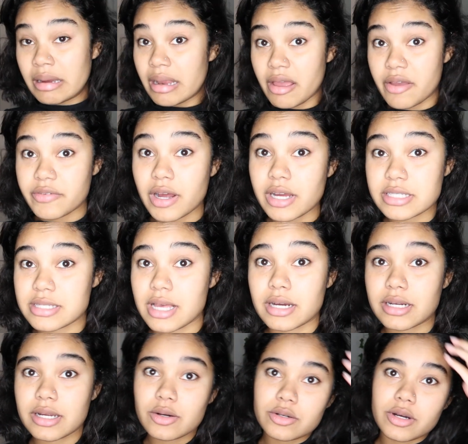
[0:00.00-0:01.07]
if not, it's not
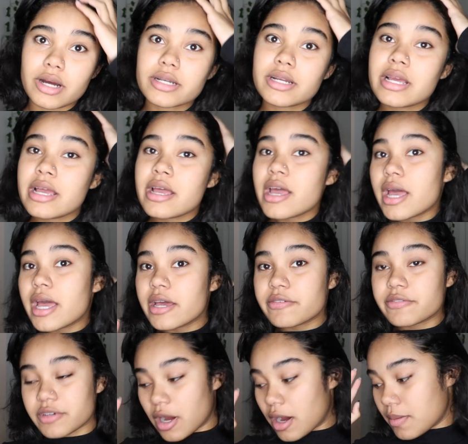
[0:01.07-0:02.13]
good. Oh god, if
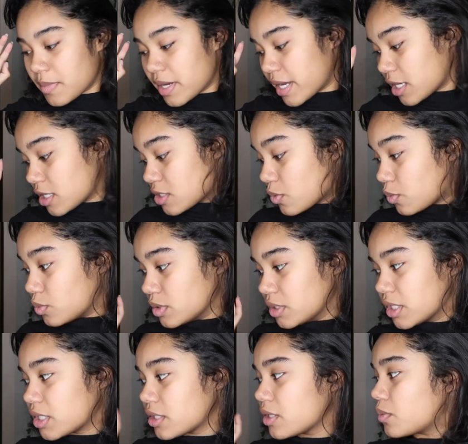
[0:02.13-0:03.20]
not, my hair
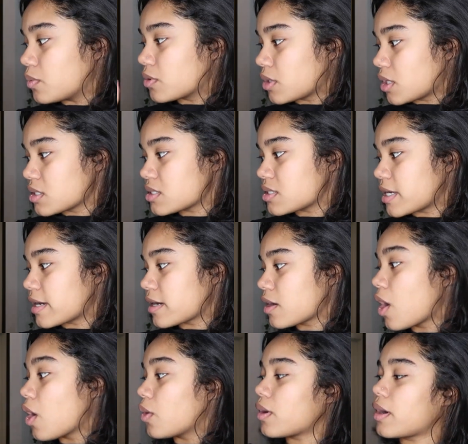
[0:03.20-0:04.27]
literally will not stay.
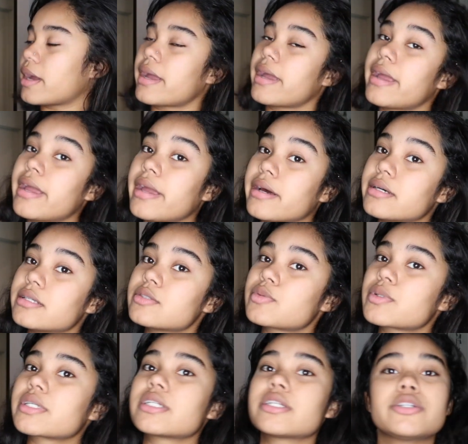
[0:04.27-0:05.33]
Oh, and
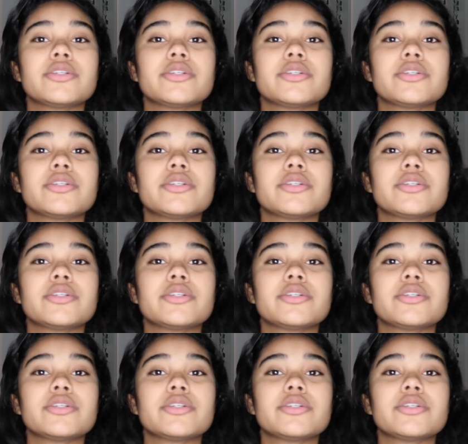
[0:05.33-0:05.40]
we're gonna